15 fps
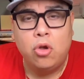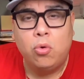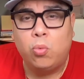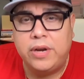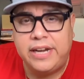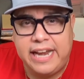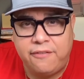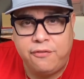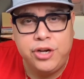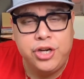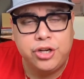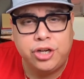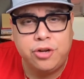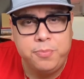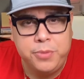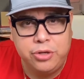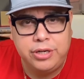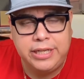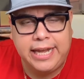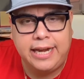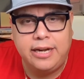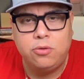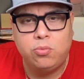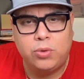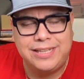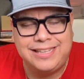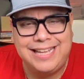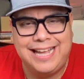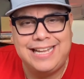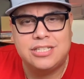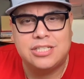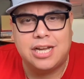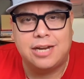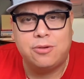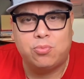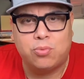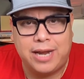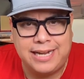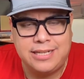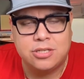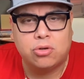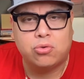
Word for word: Whenever you're communicating with a direct